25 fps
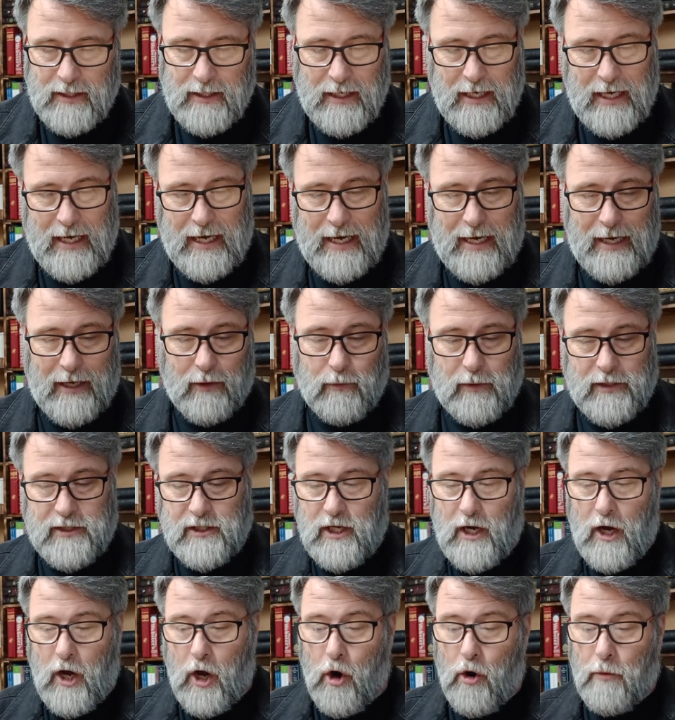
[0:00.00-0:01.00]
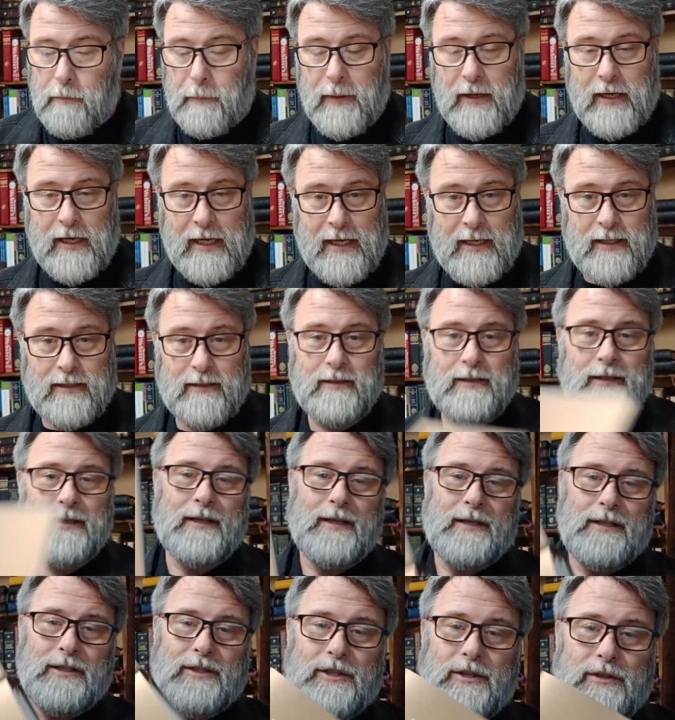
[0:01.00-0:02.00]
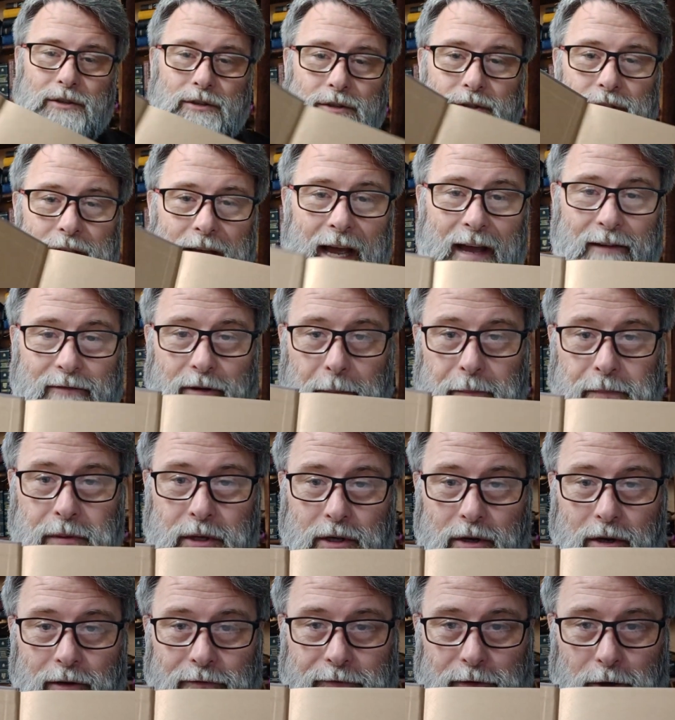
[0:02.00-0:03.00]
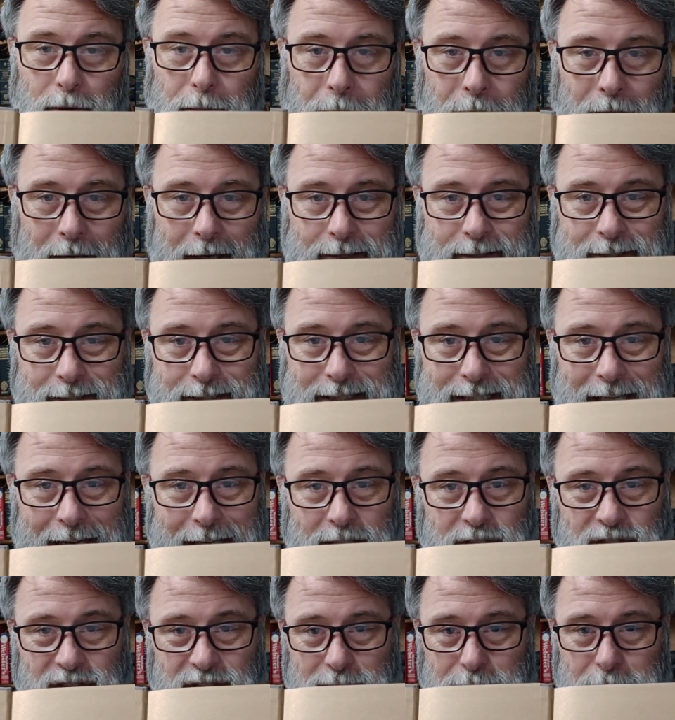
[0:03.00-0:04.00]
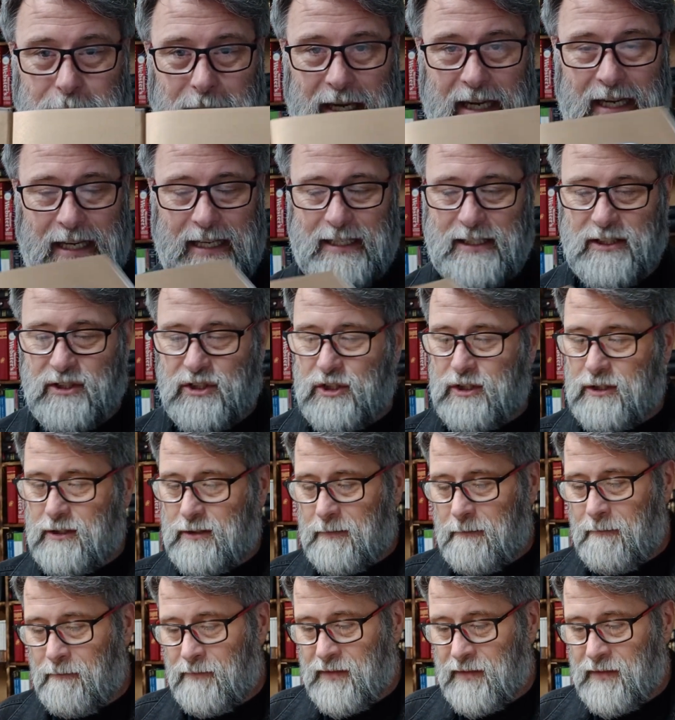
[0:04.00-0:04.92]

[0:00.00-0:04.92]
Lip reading: When you open it, you have a beautiful presentation page.